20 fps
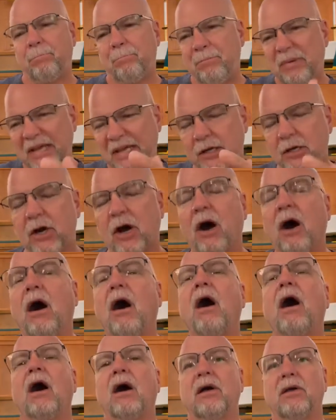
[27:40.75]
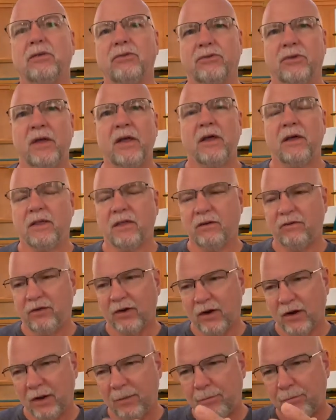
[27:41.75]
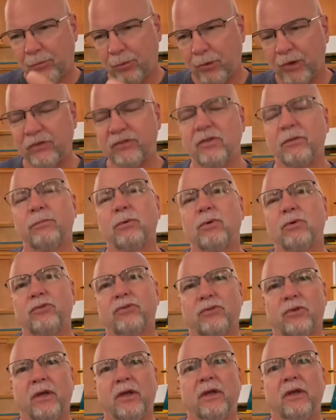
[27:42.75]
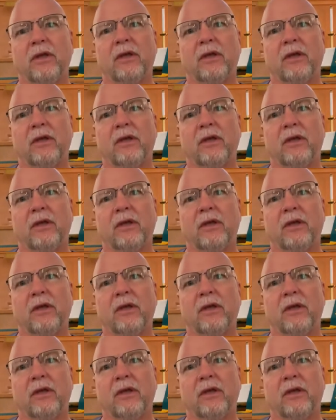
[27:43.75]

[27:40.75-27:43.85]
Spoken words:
because the very principles